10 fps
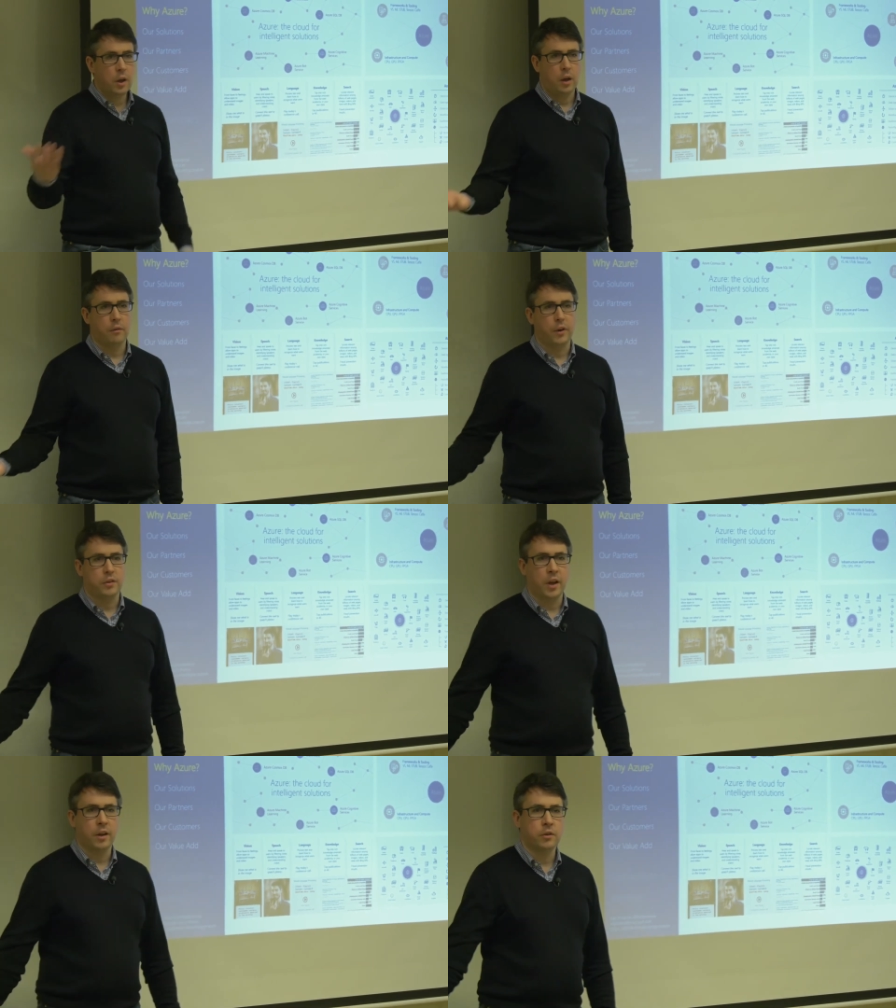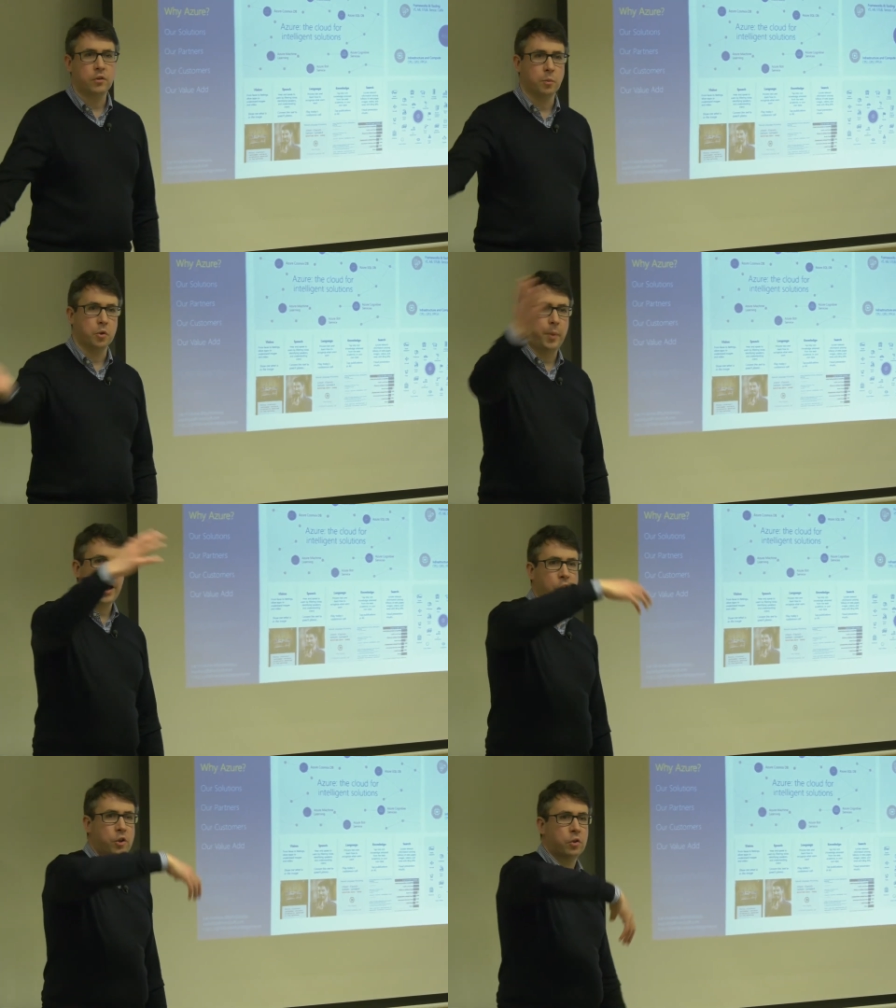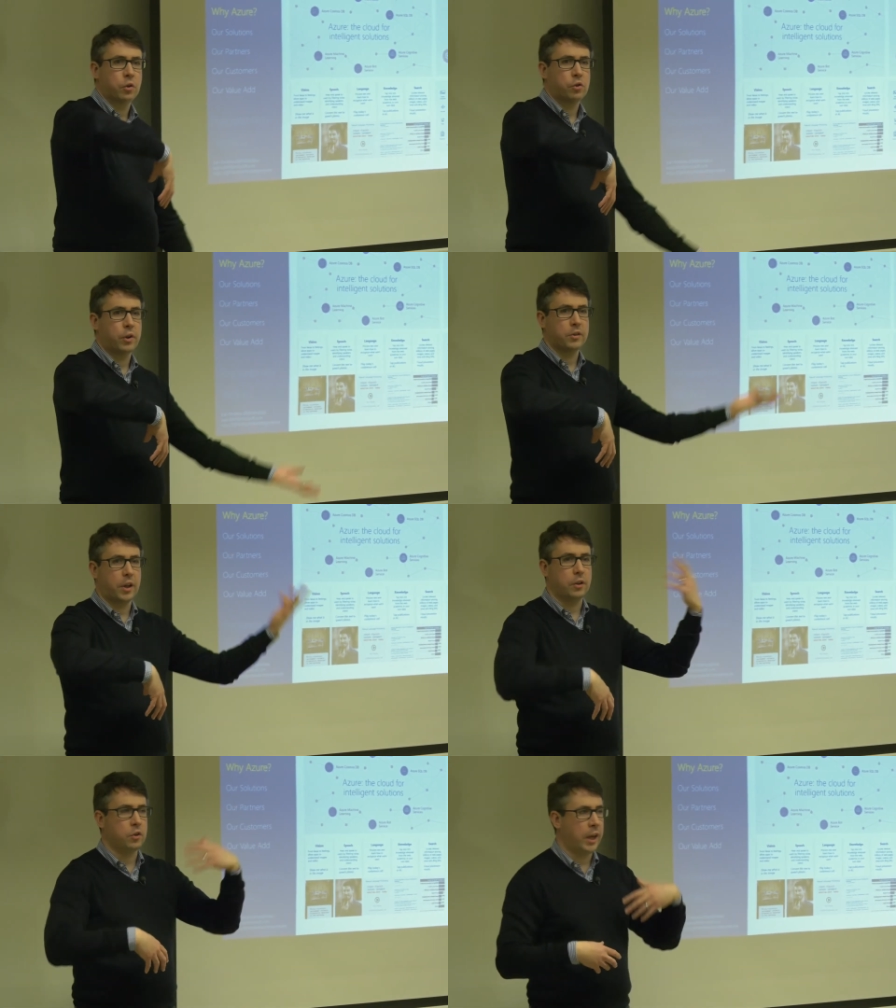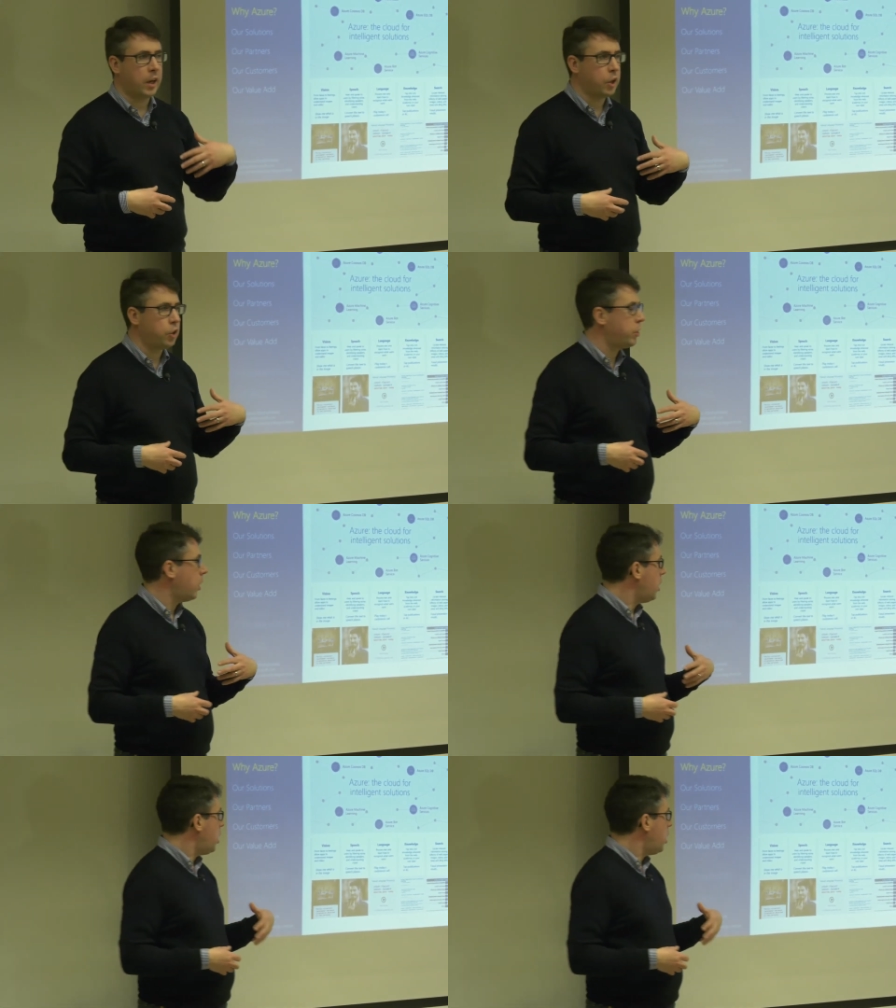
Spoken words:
If I send some Spanish or translate it to English,